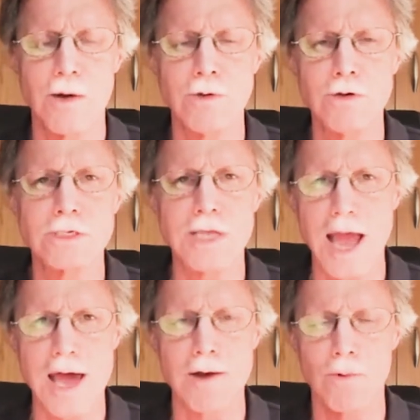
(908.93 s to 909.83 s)
Now, when you just
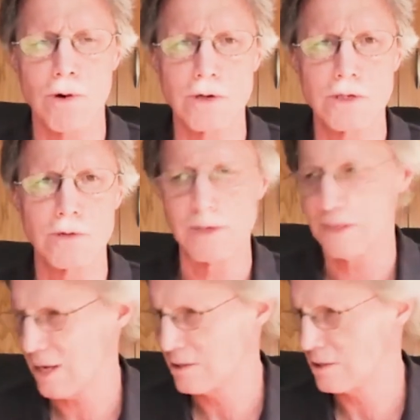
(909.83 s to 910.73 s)
add a word to
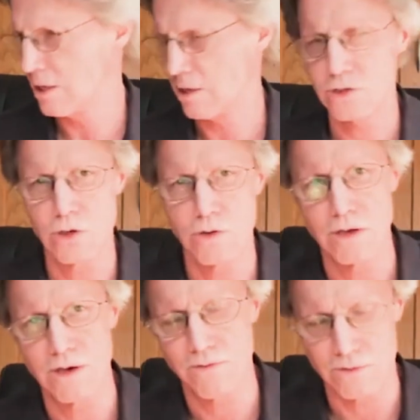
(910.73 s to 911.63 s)
intensity, I'll show
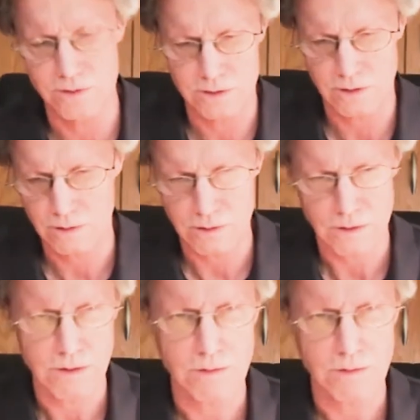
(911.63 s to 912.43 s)
you the difference.